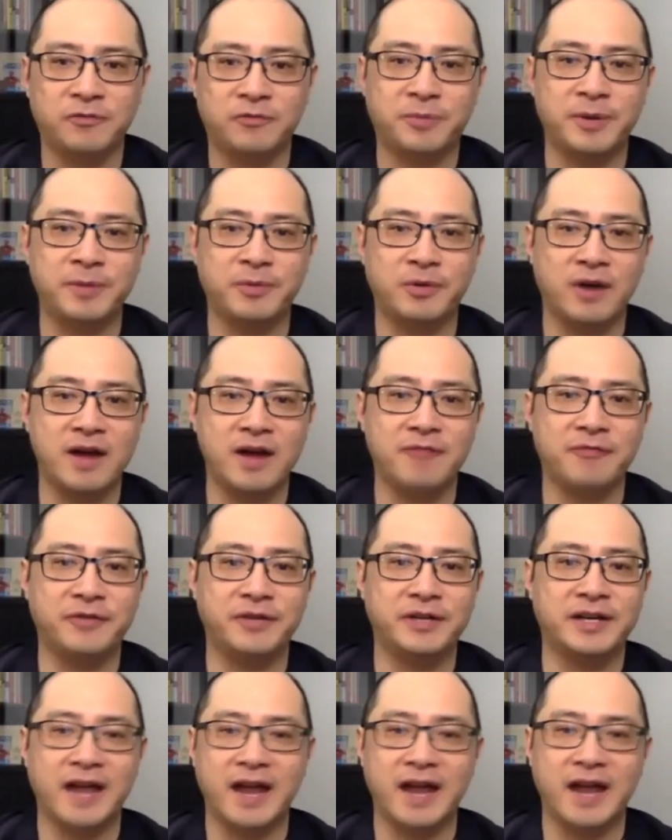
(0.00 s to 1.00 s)
people every
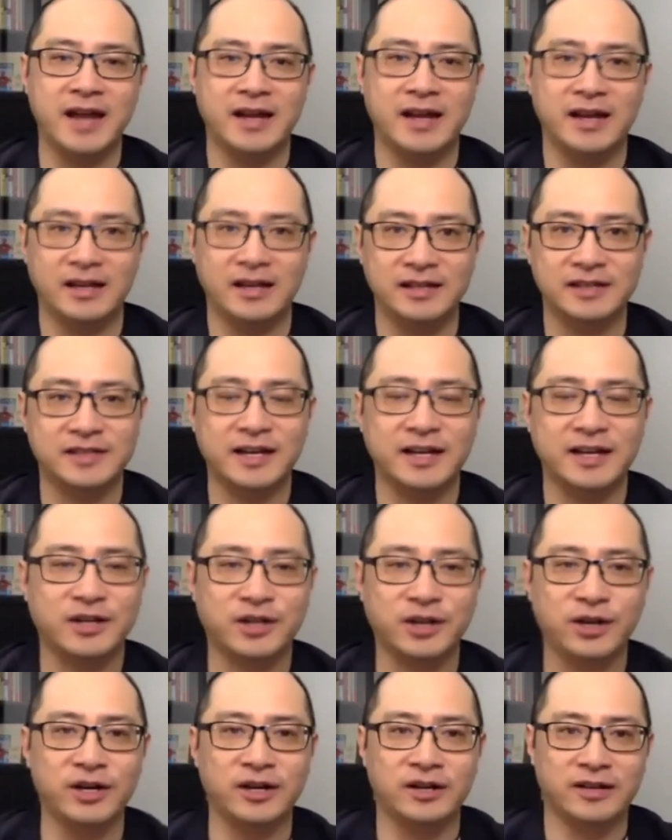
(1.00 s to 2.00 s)
day. Is that
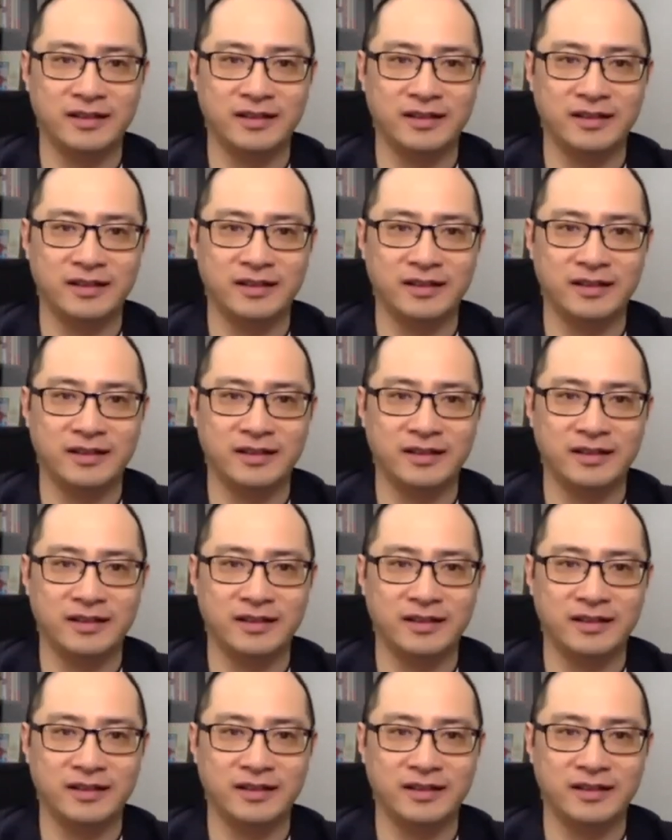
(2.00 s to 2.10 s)
good?